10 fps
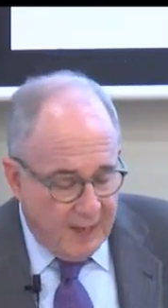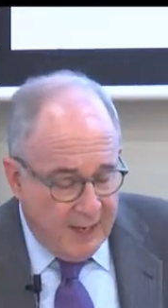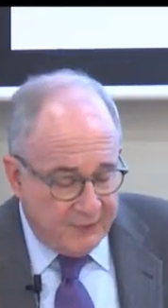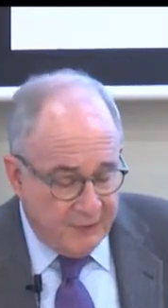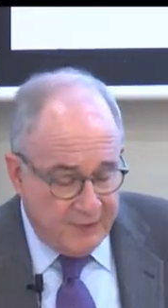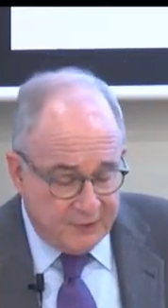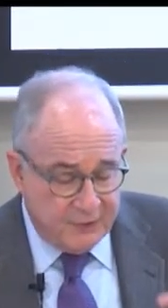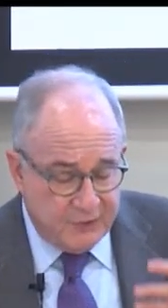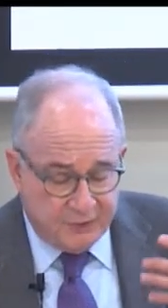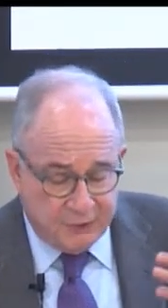And so this
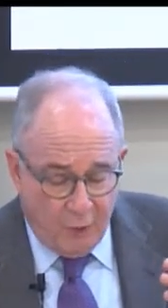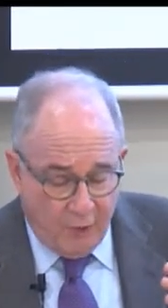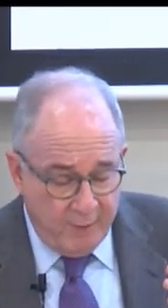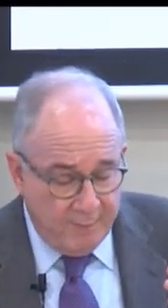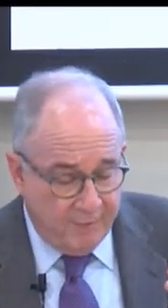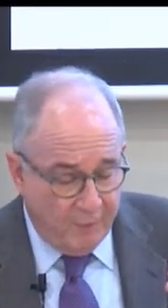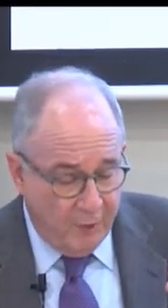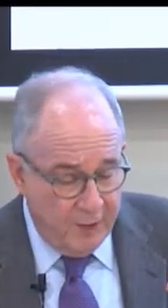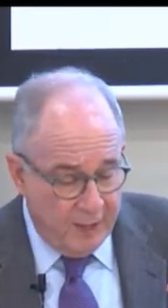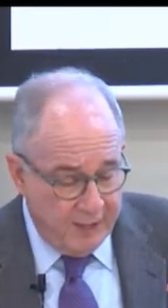is the story
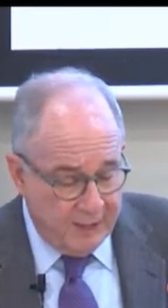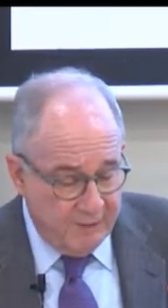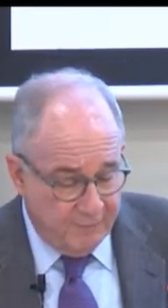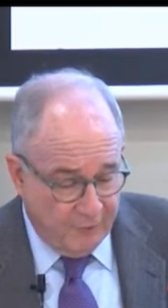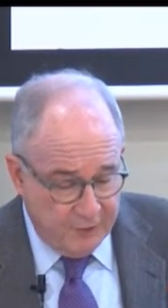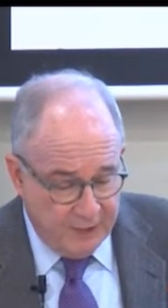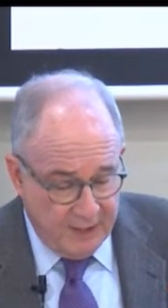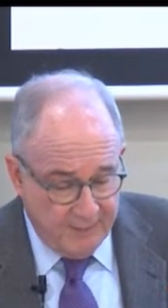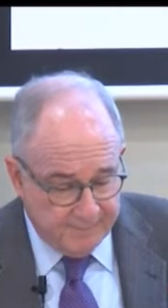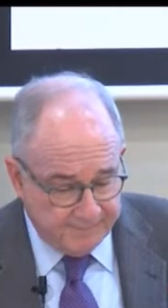before 1914.